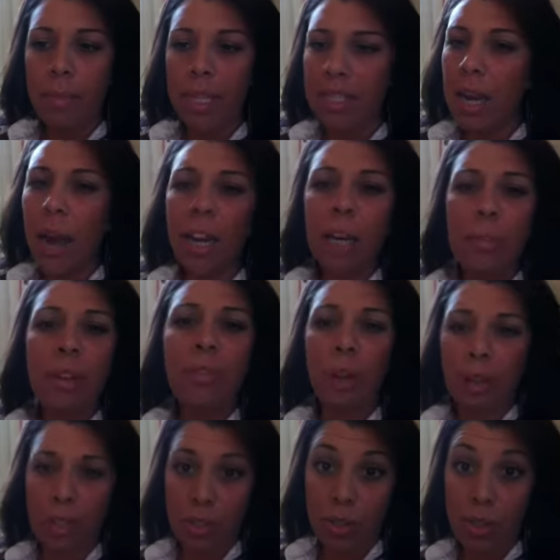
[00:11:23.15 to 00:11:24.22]
It's not going to be for
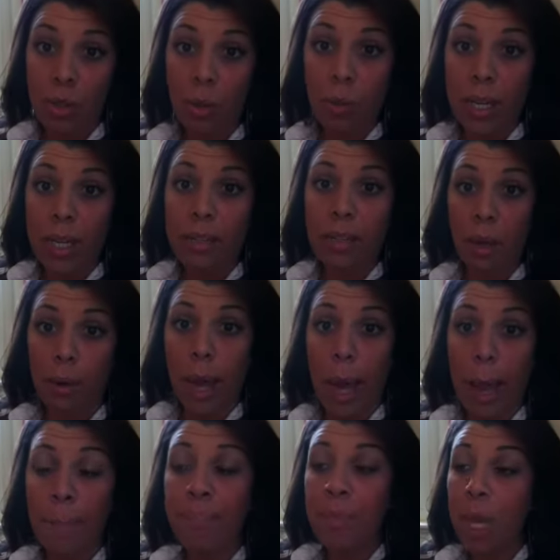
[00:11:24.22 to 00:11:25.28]
at least 2 weeks,
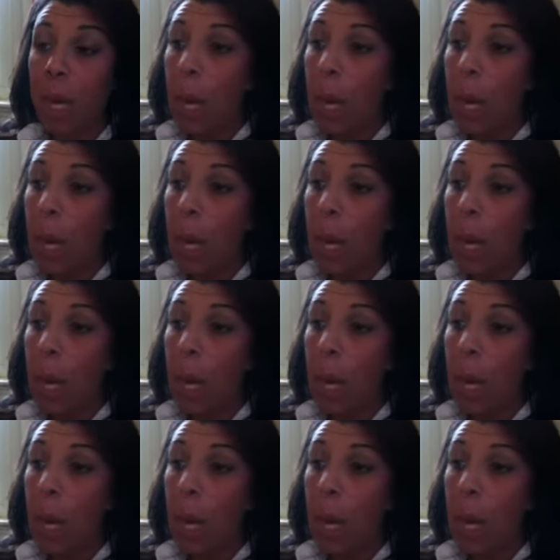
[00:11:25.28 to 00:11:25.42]
okay?